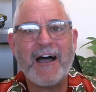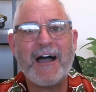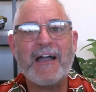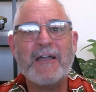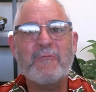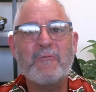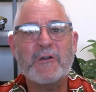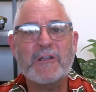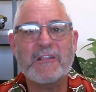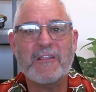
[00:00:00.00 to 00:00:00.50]
I
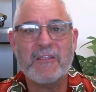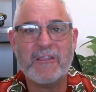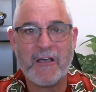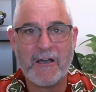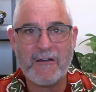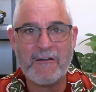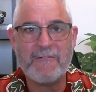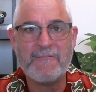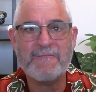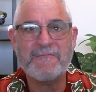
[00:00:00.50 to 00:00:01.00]
would
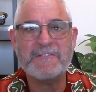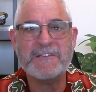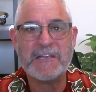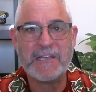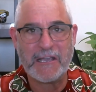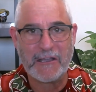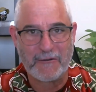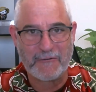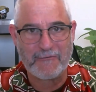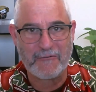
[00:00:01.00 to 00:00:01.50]
love to
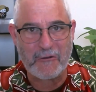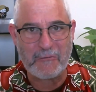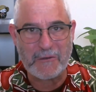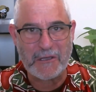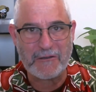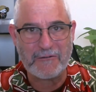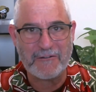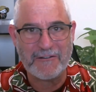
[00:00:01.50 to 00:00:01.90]
hear from you.